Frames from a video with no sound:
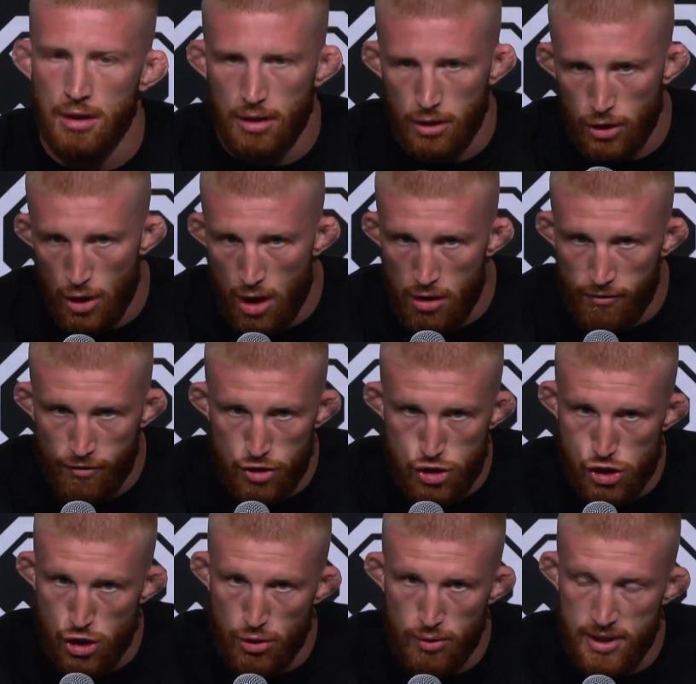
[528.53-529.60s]
You know, I'll for
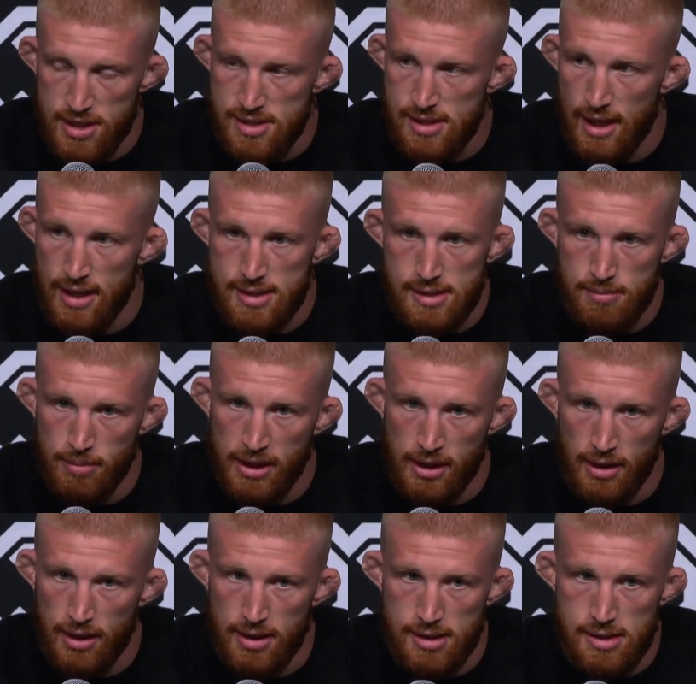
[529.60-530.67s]
sure reassess,
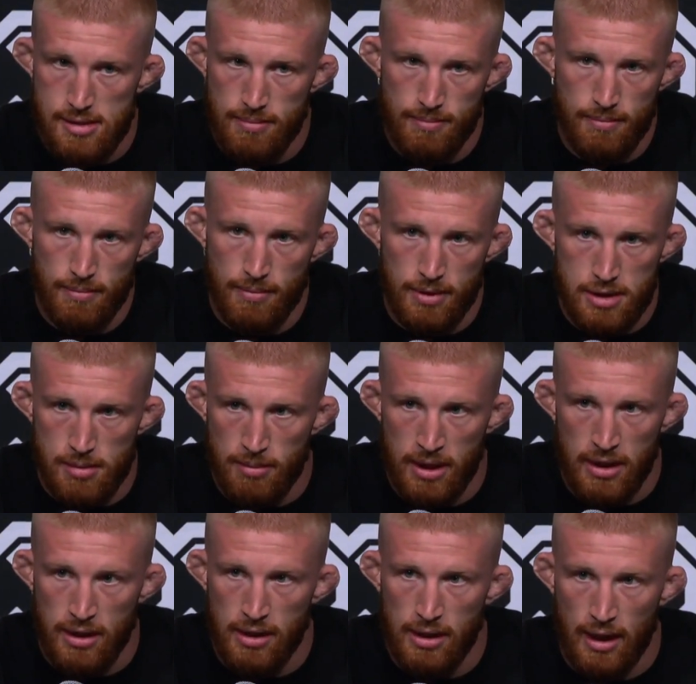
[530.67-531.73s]
because to
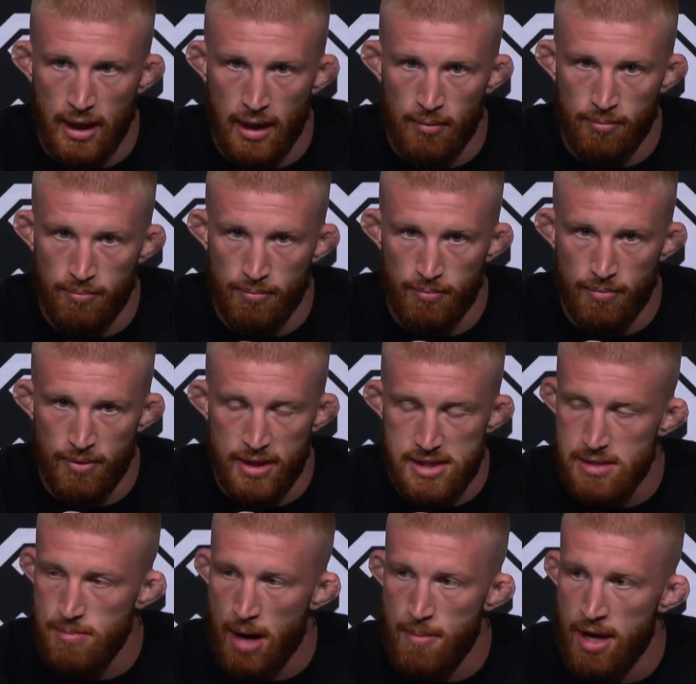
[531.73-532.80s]
me, this
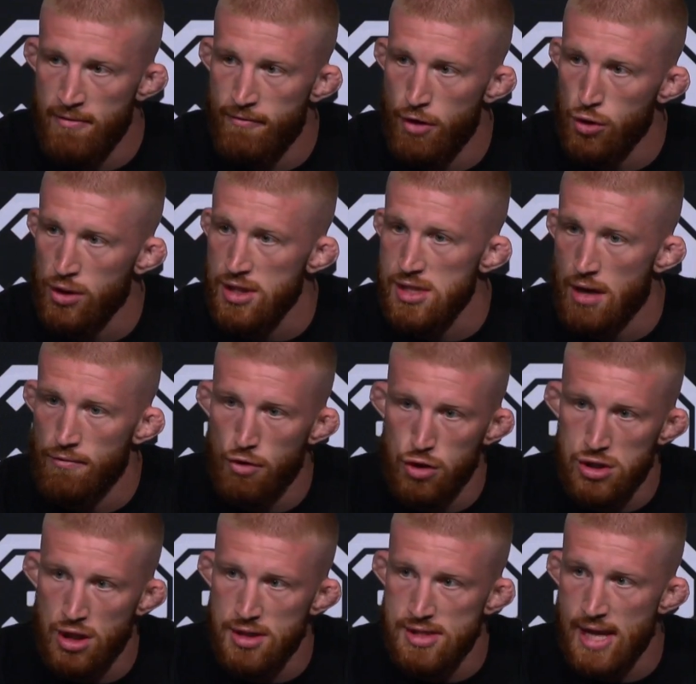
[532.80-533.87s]
is my main focus. I'm
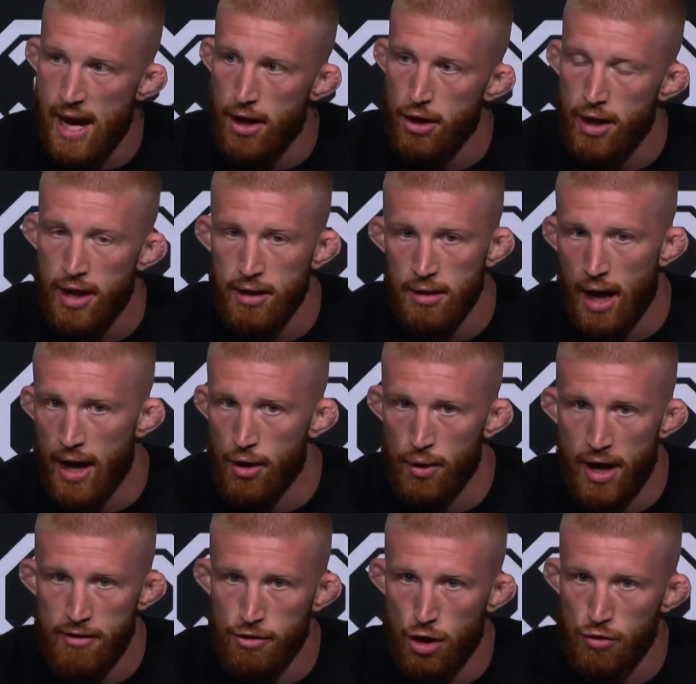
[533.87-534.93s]
focused on Saturday. I don't
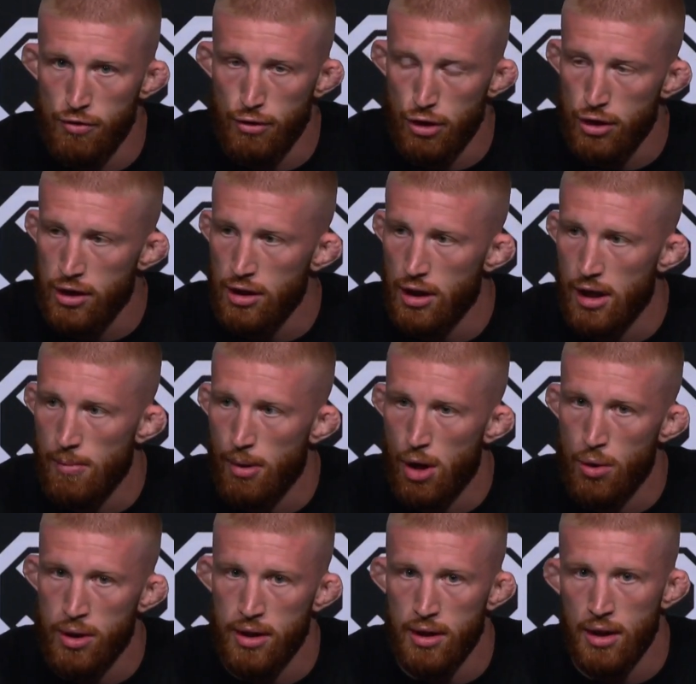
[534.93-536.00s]
ever overlook an
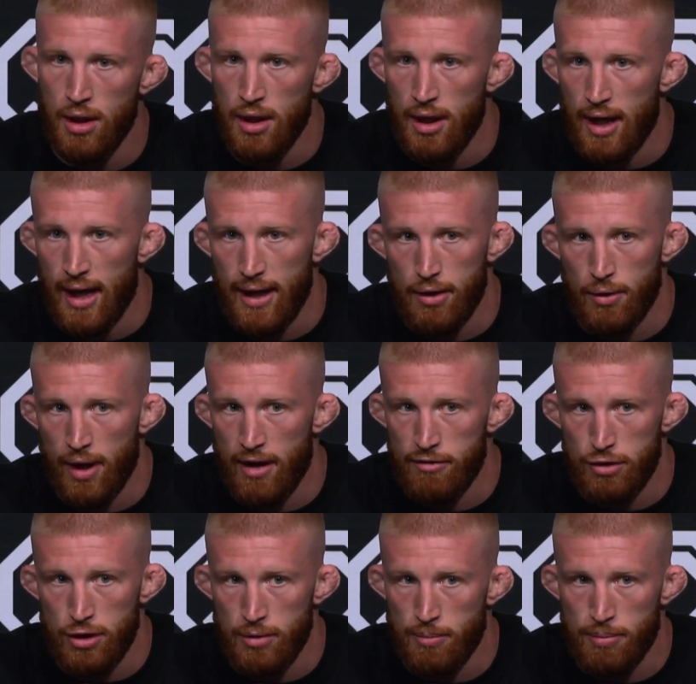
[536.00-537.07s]
opponent. I don't
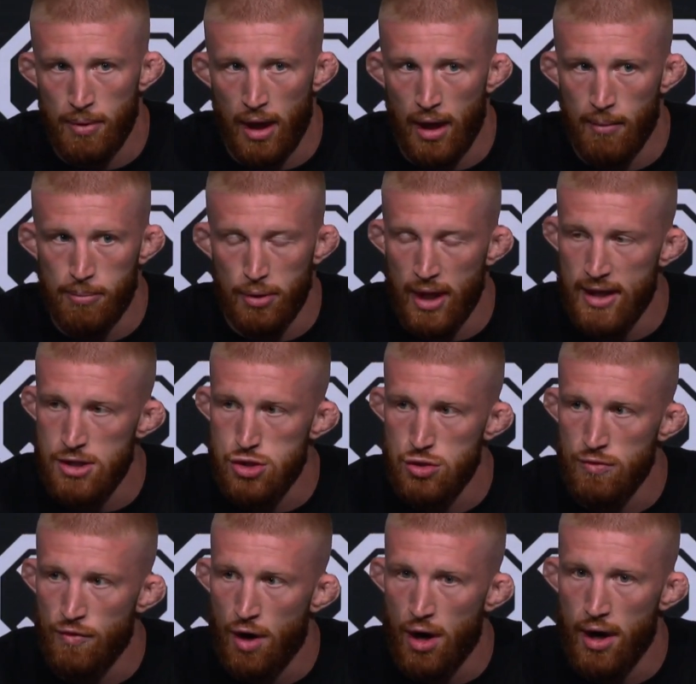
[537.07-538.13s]
ever plan too
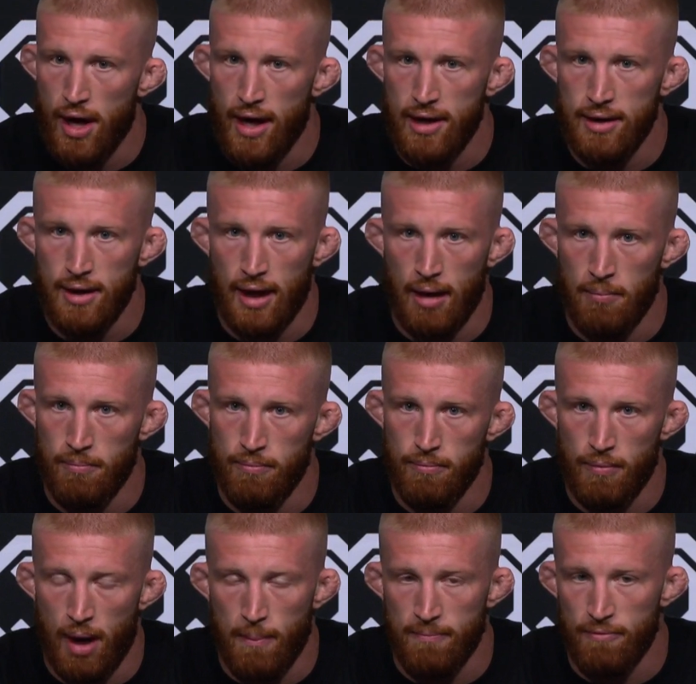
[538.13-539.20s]
far ahead.
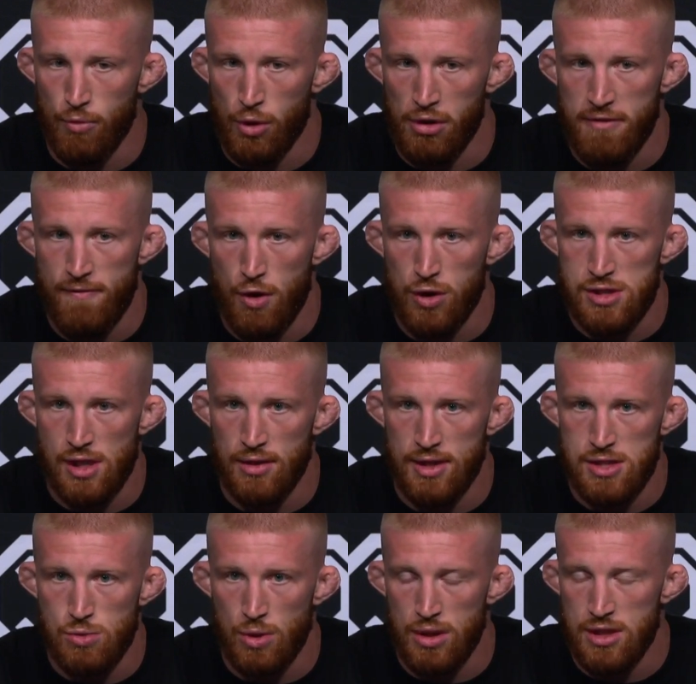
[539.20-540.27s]
I'm really focused on
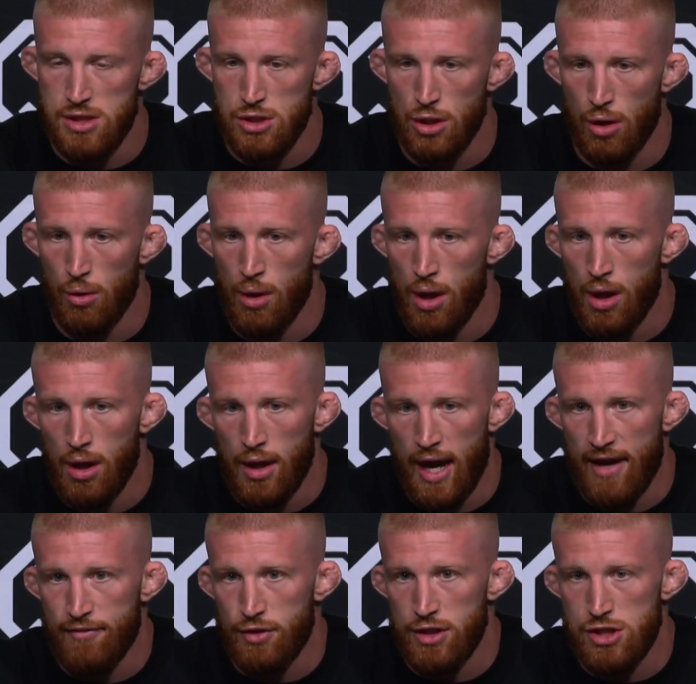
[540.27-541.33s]
this one. And so
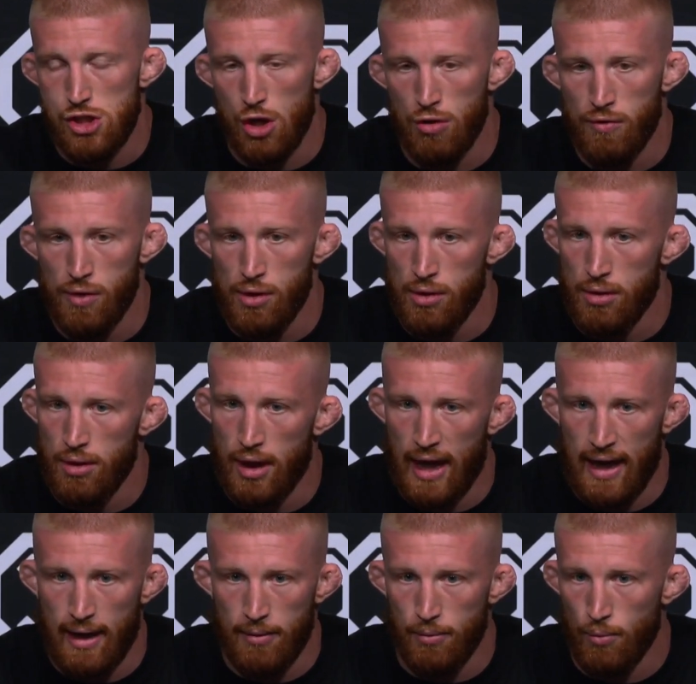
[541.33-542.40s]
after it's over,
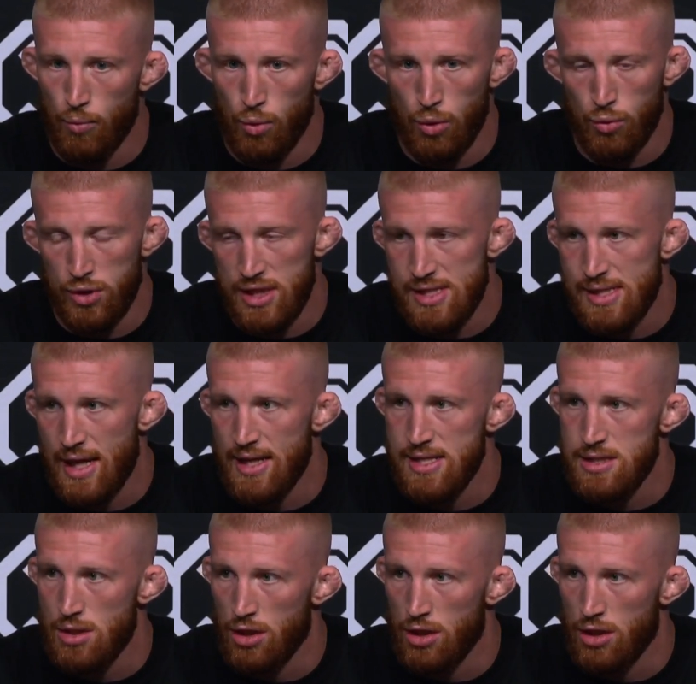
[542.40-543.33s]
we'll reassess.